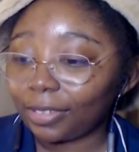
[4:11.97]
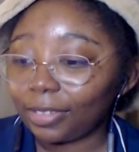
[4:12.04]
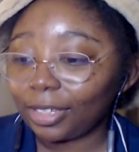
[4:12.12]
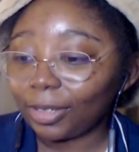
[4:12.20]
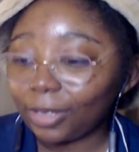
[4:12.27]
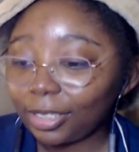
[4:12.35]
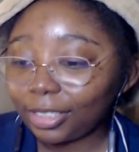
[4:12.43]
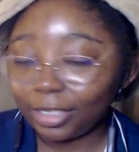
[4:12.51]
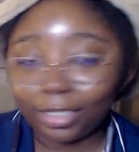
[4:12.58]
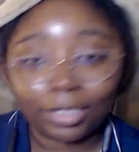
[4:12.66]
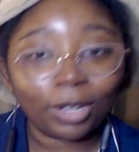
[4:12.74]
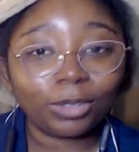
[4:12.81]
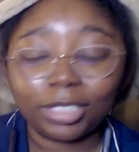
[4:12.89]
This
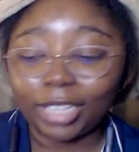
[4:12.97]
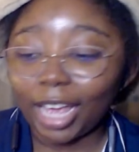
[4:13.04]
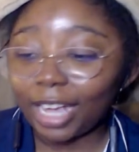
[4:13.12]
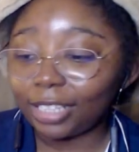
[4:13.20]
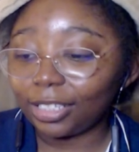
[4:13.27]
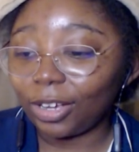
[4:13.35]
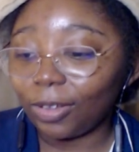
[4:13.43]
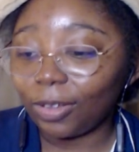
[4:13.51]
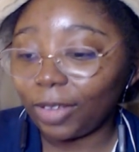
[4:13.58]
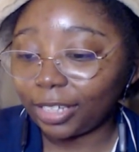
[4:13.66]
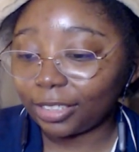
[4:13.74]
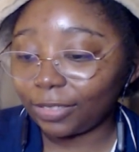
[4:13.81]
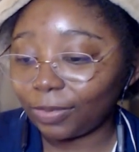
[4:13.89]
is so sad though,
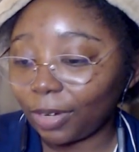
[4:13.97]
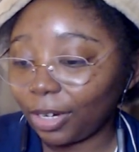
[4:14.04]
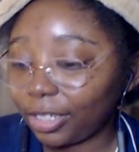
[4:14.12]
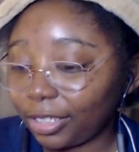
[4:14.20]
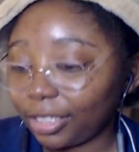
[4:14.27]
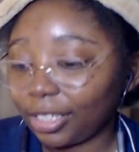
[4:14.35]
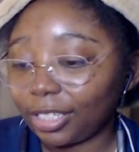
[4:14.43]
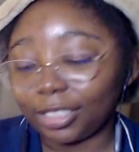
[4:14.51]
like it's very like.